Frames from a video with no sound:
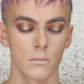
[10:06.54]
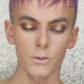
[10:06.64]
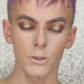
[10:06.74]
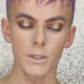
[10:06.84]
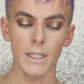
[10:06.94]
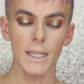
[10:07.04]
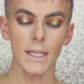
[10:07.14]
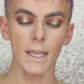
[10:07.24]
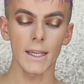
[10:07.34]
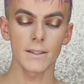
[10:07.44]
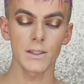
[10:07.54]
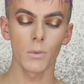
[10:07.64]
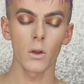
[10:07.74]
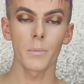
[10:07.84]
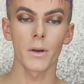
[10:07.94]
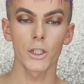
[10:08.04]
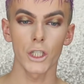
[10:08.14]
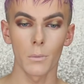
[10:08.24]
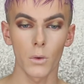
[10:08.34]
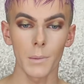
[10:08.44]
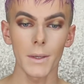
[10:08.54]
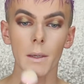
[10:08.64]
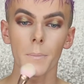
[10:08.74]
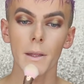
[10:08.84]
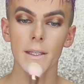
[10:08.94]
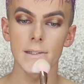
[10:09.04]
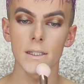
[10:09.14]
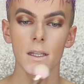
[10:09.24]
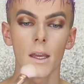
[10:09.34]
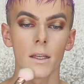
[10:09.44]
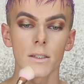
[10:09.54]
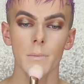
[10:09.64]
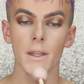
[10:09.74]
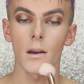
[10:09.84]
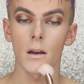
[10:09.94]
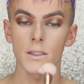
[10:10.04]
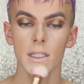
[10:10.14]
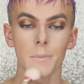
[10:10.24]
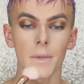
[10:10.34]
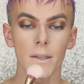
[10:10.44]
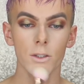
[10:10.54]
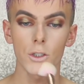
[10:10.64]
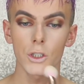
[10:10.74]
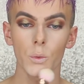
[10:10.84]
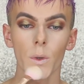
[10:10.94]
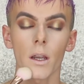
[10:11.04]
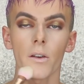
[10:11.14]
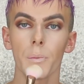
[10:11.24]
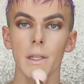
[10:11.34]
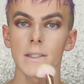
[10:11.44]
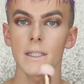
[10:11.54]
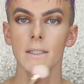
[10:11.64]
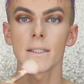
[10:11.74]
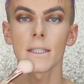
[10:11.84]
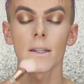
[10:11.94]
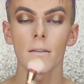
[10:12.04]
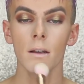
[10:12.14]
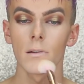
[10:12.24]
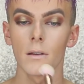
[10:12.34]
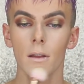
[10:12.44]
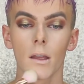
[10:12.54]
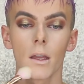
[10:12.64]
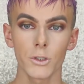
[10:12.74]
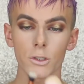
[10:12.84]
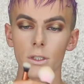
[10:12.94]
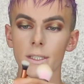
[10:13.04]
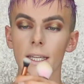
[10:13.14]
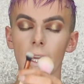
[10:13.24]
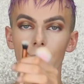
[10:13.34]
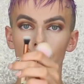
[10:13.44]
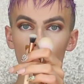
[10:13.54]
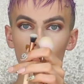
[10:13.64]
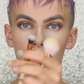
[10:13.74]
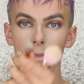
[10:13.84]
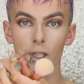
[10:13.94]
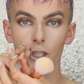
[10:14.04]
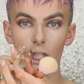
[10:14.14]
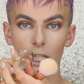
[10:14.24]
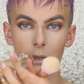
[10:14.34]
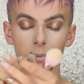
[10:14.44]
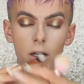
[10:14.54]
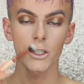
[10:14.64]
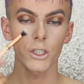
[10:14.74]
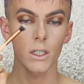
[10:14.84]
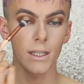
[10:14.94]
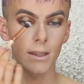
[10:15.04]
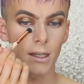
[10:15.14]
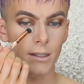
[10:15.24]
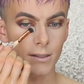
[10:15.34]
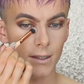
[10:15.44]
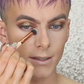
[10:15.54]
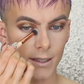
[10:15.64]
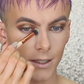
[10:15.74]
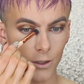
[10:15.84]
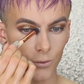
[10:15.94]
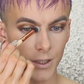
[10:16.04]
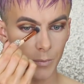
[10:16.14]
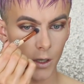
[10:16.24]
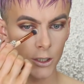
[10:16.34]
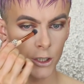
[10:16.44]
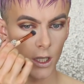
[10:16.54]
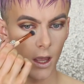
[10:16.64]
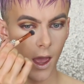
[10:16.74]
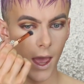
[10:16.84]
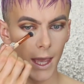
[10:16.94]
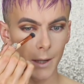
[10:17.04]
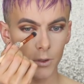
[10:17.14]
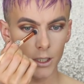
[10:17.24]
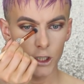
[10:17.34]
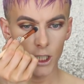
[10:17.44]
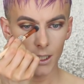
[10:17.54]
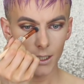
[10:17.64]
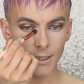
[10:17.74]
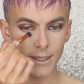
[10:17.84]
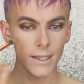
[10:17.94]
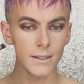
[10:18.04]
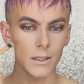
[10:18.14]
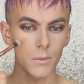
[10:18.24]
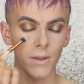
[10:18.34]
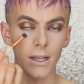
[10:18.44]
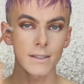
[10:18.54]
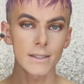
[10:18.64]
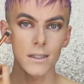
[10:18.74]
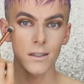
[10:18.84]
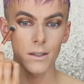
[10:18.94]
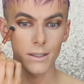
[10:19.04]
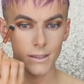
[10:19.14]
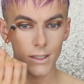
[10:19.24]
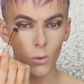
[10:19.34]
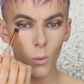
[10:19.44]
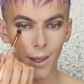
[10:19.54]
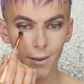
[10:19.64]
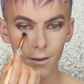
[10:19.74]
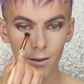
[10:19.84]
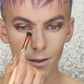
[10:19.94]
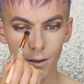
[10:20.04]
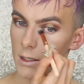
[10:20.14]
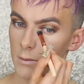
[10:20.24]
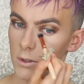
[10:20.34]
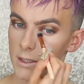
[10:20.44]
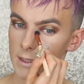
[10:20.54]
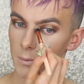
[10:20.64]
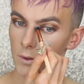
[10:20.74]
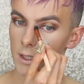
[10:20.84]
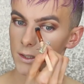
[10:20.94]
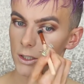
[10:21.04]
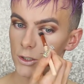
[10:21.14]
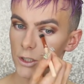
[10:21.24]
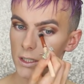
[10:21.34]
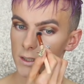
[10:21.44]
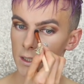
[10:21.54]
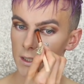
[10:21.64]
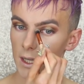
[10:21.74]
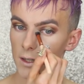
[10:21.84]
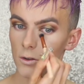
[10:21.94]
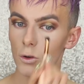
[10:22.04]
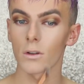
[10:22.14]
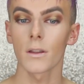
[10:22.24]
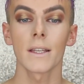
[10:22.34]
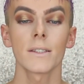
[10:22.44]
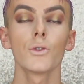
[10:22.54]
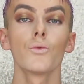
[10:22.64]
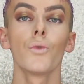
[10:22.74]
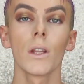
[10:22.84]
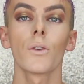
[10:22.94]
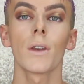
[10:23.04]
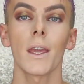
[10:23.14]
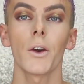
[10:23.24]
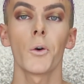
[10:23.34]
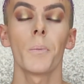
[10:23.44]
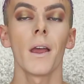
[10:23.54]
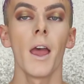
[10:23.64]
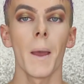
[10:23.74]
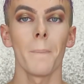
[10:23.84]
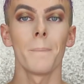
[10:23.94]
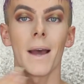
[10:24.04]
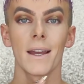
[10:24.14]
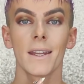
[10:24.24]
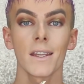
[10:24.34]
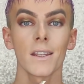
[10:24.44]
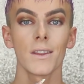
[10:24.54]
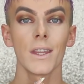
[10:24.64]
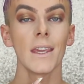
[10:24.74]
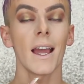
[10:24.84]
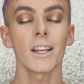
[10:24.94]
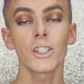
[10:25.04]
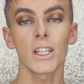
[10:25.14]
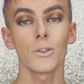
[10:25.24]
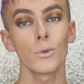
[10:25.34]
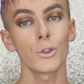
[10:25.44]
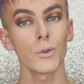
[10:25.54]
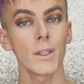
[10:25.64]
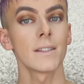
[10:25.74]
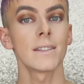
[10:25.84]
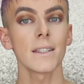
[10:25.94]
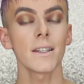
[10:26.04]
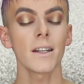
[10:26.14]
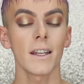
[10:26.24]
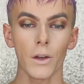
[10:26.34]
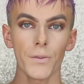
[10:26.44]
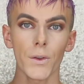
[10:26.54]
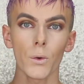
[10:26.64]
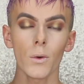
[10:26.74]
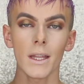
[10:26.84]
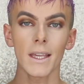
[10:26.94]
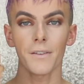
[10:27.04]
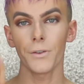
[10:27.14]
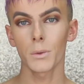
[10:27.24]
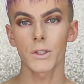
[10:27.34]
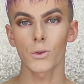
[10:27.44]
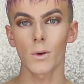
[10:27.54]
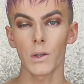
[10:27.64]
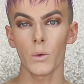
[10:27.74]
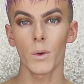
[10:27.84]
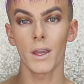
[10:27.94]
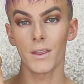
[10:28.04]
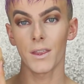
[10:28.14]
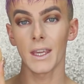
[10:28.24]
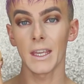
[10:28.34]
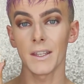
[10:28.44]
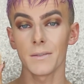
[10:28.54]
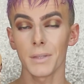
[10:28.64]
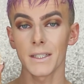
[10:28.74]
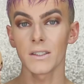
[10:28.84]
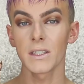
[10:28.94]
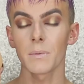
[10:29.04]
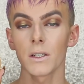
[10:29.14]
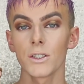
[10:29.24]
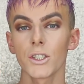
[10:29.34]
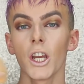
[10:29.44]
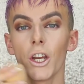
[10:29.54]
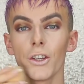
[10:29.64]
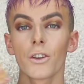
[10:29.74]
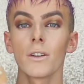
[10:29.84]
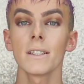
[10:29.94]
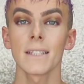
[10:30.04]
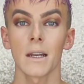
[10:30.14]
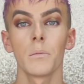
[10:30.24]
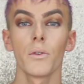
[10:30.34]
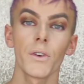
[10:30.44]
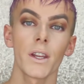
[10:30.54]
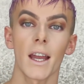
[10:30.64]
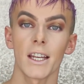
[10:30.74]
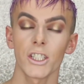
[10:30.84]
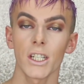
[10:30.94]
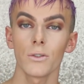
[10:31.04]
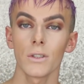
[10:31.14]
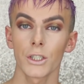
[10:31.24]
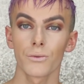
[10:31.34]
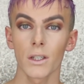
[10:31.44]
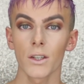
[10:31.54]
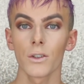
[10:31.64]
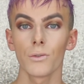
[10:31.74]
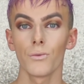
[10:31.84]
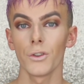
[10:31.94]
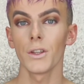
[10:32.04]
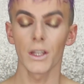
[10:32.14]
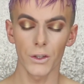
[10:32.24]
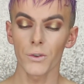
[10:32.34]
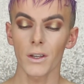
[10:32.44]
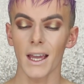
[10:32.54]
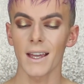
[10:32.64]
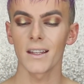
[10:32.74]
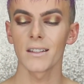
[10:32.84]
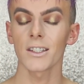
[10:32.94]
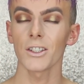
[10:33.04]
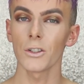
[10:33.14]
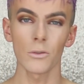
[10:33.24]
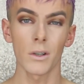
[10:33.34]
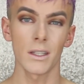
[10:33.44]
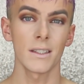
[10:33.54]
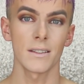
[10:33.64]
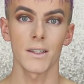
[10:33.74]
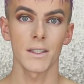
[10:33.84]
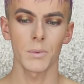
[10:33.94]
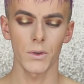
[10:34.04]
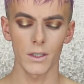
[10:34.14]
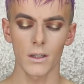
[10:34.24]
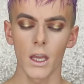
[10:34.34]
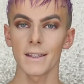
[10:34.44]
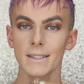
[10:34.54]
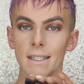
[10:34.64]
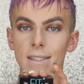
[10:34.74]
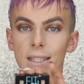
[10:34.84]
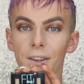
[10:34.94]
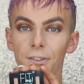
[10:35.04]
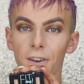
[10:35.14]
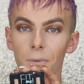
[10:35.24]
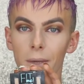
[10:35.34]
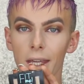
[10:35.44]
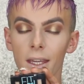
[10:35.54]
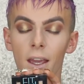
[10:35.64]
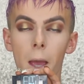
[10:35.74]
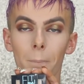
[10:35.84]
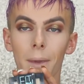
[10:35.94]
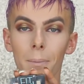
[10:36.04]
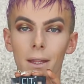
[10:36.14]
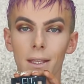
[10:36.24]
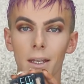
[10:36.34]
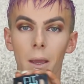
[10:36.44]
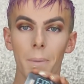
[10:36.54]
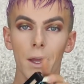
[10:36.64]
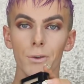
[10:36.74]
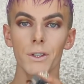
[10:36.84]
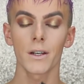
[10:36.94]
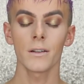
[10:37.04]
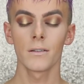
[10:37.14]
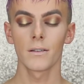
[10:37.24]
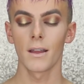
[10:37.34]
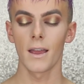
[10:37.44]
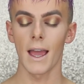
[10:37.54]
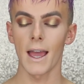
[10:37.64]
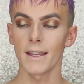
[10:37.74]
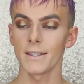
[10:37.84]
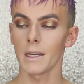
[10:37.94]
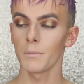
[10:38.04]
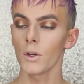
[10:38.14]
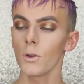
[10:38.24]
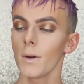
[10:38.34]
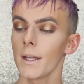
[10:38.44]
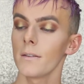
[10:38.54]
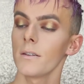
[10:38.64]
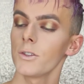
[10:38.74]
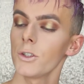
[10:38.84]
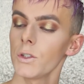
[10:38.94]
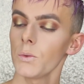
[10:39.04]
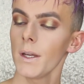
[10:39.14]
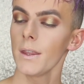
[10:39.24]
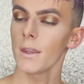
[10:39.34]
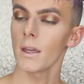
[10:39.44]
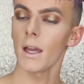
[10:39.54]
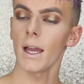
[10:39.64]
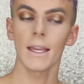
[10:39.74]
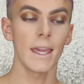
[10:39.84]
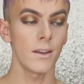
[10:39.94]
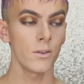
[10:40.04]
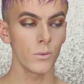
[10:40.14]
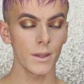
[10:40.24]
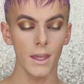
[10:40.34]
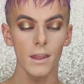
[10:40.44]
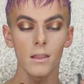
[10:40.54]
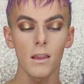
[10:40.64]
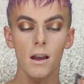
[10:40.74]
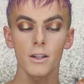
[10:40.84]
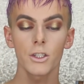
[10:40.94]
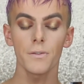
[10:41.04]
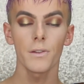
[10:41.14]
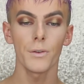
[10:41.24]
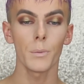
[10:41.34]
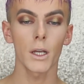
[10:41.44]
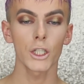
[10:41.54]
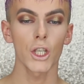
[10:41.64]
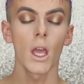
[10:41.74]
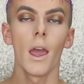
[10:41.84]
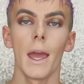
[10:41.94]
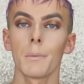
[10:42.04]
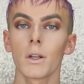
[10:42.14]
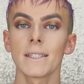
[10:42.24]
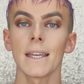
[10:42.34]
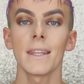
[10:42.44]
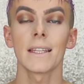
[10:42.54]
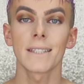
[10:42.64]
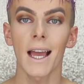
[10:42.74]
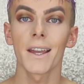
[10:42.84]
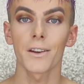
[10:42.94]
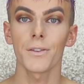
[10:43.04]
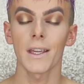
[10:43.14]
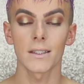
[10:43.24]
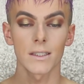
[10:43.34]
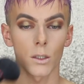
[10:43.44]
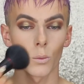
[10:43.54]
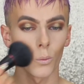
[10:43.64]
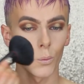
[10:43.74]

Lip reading: So just taking a smaller brush, I'm going to be placing some of that RCMA just where I've placed the concealer. I'm just going to take a domed shader brush like this. It's like a crease brush, and I'm going to gently take some of that concealer that's still wet, and I'm going to stipple this just in the inner corner. This is really going to help marry the eyeshadow to the concealer, and I feel like if you were to go in with a blending sponge, you're going to stamp over your eyeshadow and it's really going to ruin the look, and you don't want this at this point. This is the Fit Me Maybelline Powder. And I'm going to go in just with, again, with a large fluffy brush, and I'm going to set the entire face.